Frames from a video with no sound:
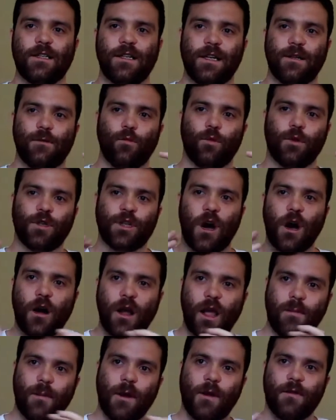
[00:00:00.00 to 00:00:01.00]
We're
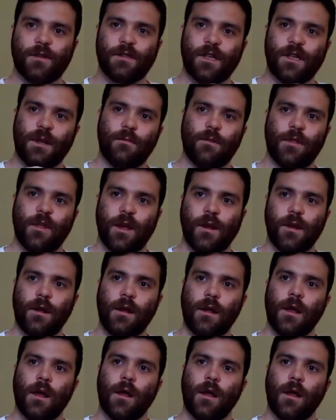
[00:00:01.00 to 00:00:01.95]
talking about the same thing,